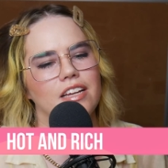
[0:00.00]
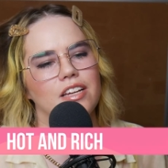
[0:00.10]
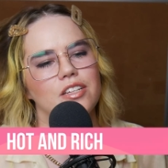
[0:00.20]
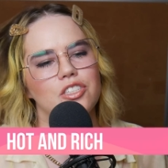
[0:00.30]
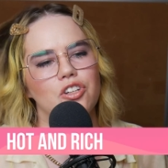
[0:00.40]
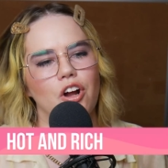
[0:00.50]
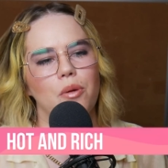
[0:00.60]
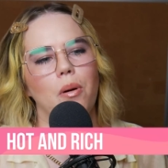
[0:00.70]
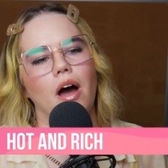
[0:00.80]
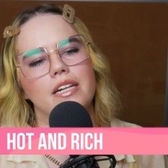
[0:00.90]
start a
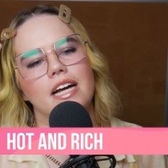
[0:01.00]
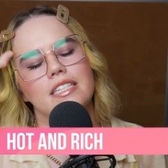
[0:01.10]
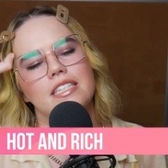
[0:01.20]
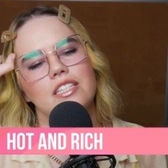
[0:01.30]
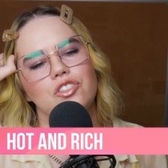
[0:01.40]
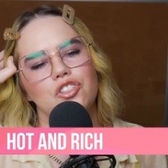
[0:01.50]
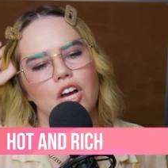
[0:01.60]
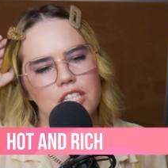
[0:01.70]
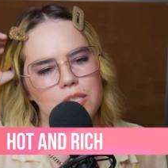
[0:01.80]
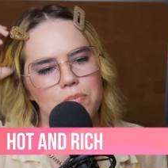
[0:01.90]
podcast that's
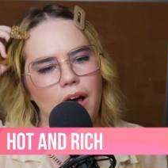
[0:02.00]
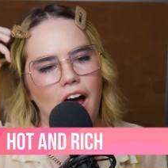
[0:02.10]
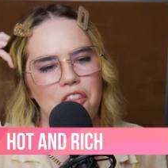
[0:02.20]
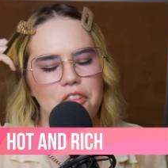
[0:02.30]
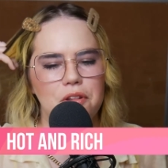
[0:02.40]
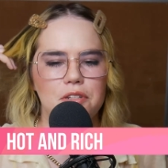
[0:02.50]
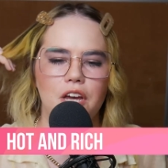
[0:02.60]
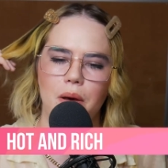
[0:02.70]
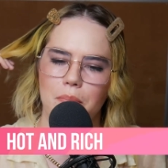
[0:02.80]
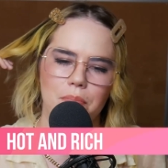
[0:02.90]
just
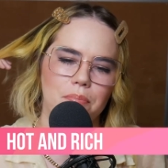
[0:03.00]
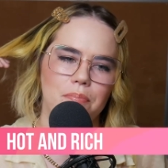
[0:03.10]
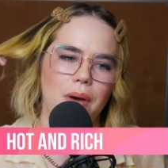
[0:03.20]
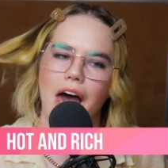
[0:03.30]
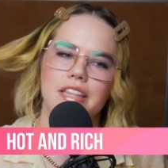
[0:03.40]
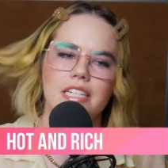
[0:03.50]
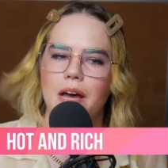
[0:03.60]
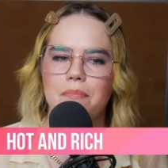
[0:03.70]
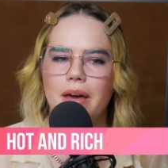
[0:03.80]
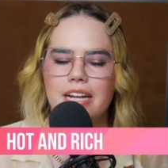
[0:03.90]
bathtub
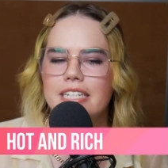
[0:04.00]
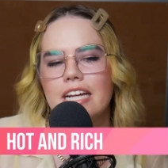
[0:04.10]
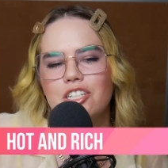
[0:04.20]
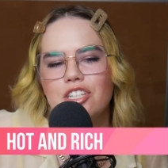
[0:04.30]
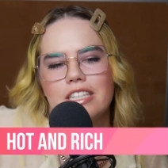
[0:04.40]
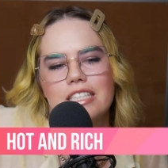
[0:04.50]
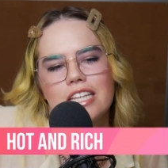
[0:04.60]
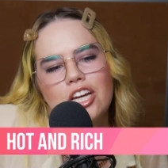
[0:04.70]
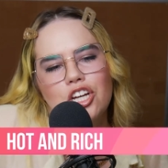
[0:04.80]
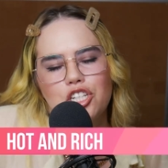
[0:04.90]
bathtub meditations.
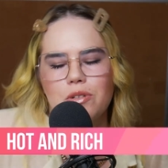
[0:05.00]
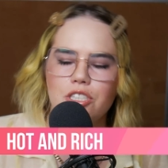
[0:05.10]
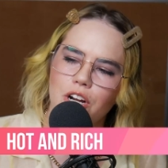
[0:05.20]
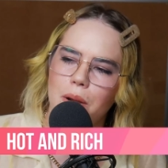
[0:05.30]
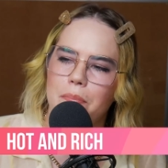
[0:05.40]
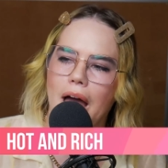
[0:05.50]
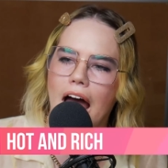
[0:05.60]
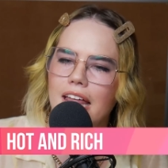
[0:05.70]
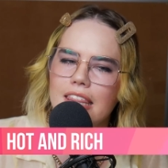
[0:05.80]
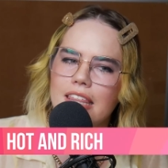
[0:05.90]
Should we start a
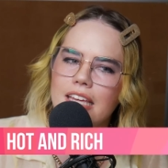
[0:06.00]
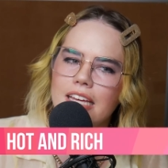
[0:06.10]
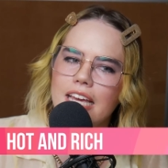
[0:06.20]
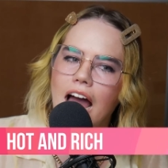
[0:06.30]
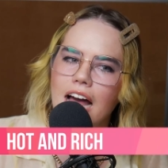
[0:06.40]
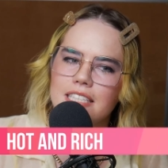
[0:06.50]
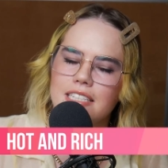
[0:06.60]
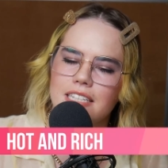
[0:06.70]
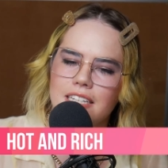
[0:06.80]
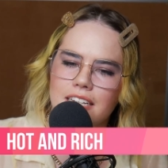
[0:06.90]
bath
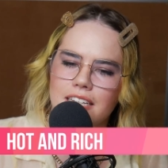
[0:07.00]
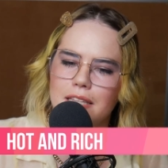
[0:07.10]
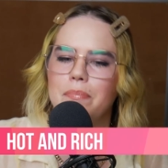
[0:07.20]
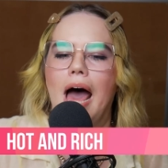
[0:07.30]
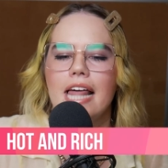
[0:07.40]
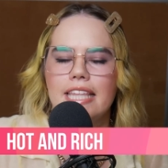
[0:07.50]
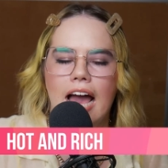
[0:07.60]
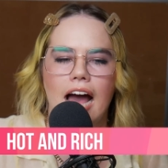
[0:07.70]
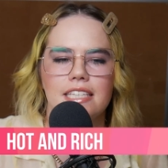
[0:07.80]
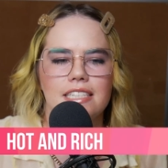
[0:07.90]
cast? The bath
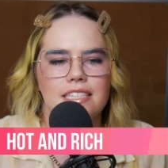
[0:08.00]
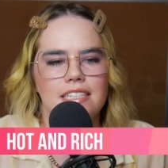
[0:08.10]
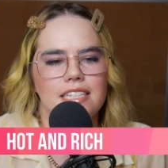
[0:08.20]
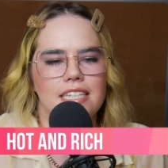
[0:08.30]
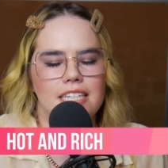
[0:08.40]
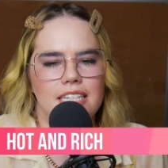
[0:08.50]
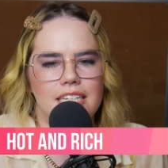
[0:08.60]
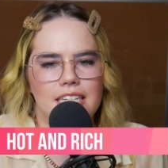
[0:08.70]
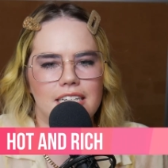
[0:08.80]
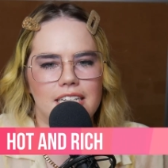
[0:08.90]
cast.
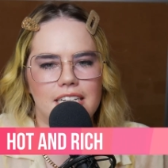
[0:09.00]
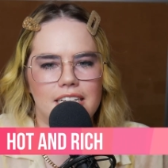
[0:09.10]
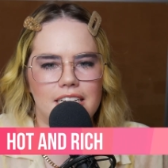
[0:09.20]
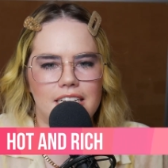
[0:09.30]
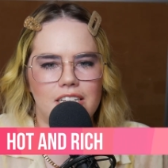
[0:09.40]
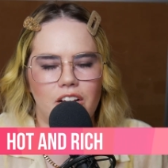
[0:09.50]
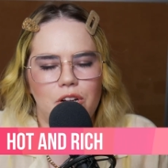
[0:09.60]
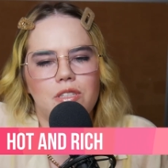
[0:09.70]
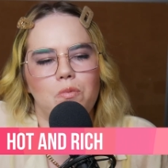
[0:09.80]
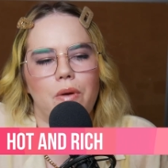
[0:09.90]
Should I
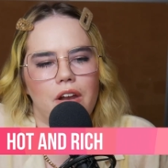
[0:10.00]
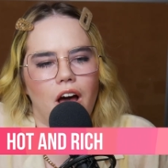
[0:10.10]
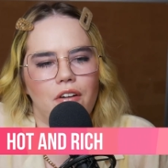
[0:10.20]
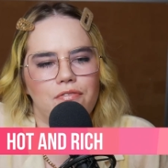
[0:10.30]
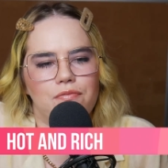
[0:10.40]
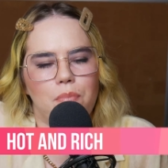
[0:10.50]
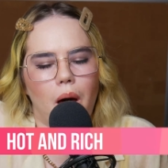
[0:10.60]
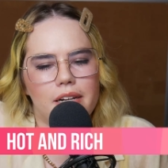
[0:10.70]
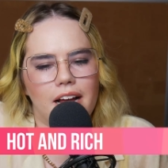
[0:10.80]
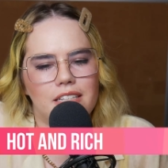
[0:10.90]
do a spin-off
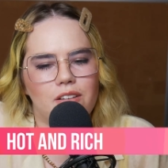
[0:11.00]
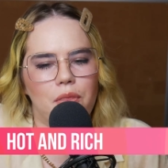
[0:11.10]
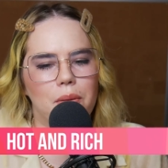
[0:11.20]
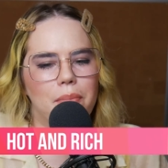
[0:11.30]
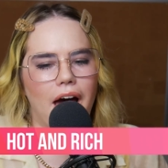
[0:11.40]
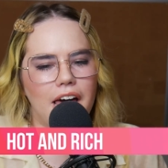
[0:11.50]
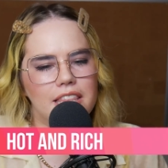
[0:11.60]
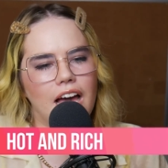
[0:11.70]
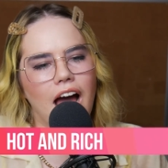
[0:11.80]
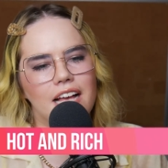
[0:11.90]
podcast called the
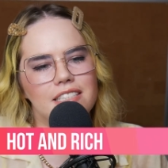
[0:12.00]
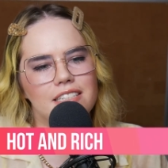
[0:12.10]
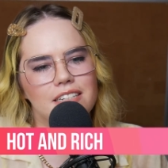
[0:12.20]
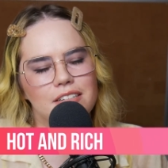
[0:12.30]
Bath Cast?